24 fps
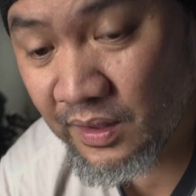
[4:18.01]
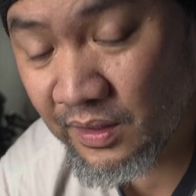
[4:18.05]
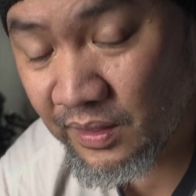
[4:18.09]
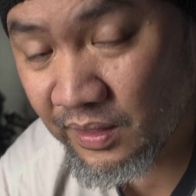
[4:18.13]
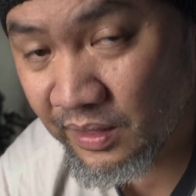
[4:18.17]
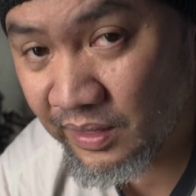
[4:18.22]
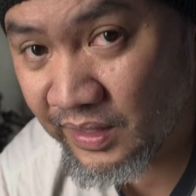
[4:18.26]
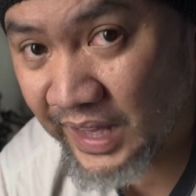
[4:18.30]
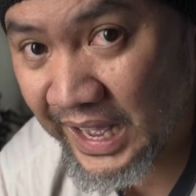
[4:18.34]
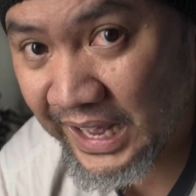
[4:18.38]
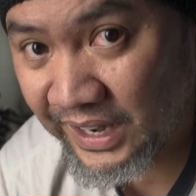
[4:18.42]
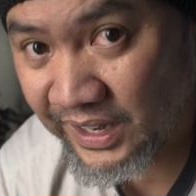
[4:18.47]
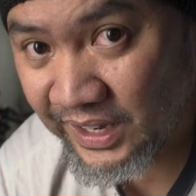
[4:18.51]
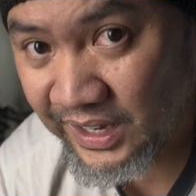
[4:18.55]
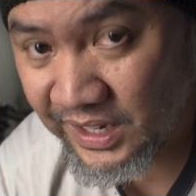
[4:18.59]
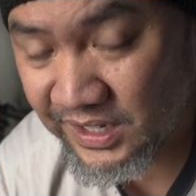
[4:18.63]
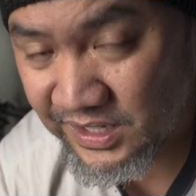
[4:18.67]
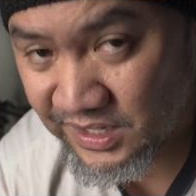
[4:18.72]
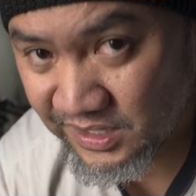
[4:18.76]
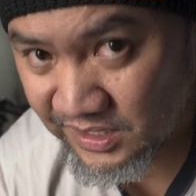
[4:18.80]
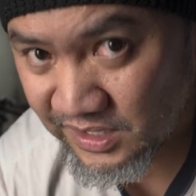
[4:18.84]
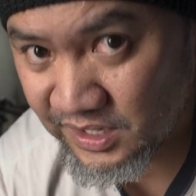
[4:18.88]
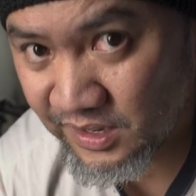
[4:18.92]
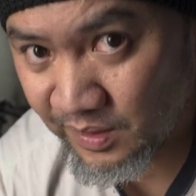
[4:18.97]
That
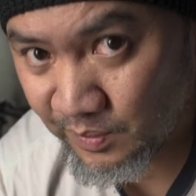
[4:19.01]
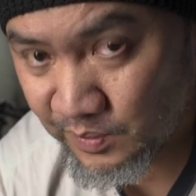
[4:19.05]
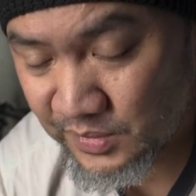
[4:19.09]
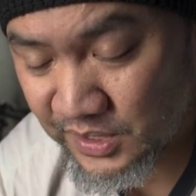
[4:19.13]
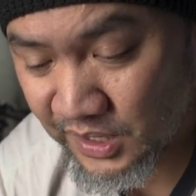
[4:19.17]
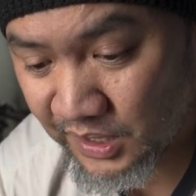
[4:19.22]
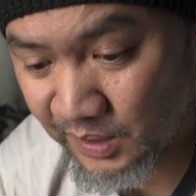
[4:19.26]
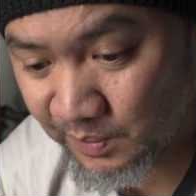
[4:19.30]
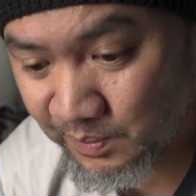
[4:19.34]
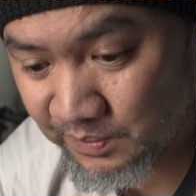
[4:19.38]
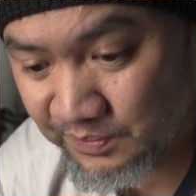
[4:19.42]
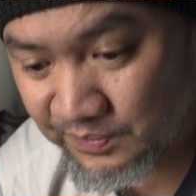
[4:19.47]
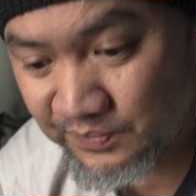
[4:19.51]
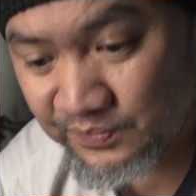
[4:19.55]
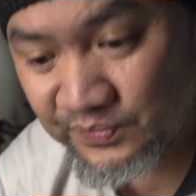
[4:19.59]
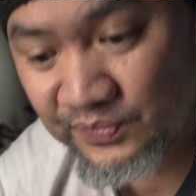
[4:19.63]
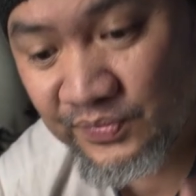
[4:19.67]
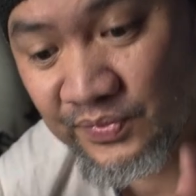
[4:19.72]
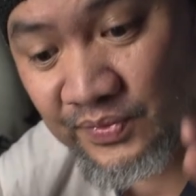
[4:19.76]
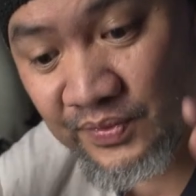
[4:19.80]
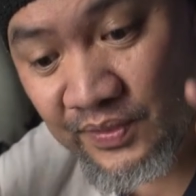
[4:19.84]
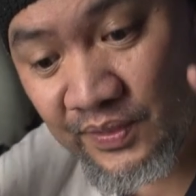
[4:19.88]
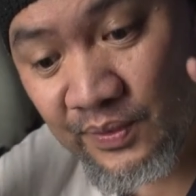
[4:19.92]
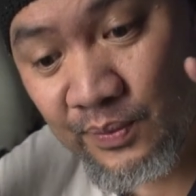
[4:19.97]
is a thumbs up.
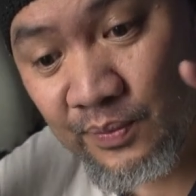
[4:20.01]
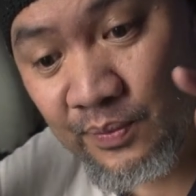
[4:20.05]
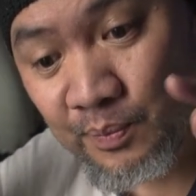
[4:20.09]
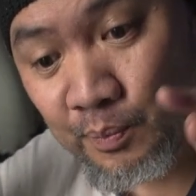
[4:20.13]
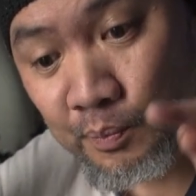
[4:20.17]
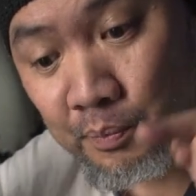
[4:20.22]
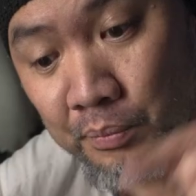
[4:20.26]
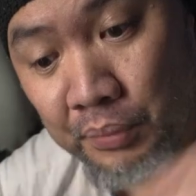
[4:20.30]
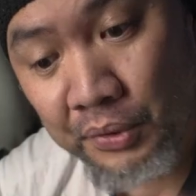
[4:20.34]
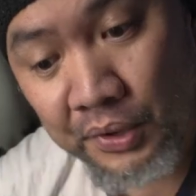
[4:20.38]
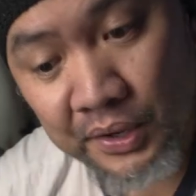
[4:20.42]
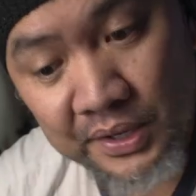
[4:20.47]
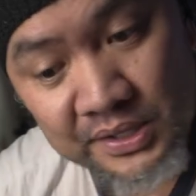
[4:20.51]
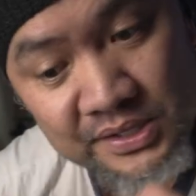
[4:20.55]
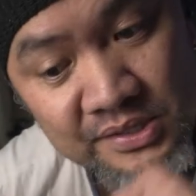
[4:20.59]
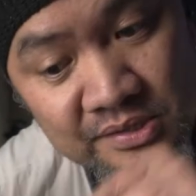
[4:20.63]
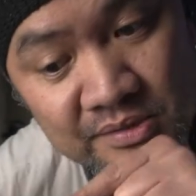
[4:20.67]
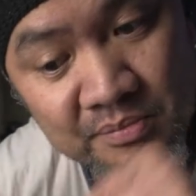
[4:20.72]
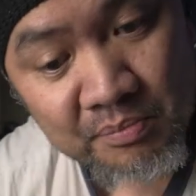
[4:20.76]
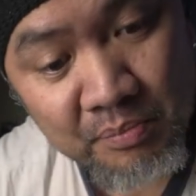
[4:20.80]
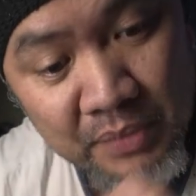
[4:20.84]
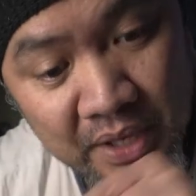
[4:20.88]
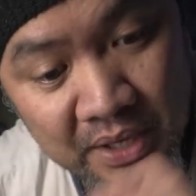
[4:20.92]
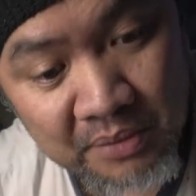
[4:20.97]

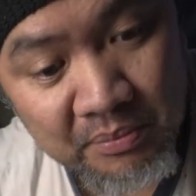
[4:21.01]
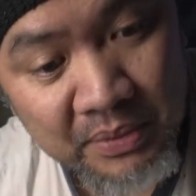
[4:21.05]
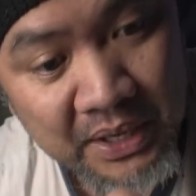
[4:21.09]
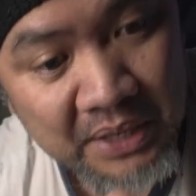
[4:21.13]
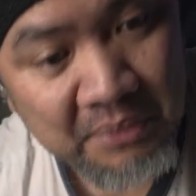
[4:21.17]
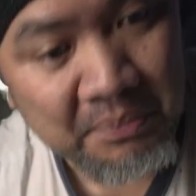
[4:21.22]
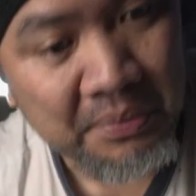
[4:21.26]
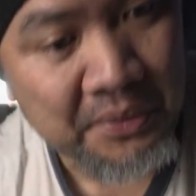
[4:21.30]
Plus, big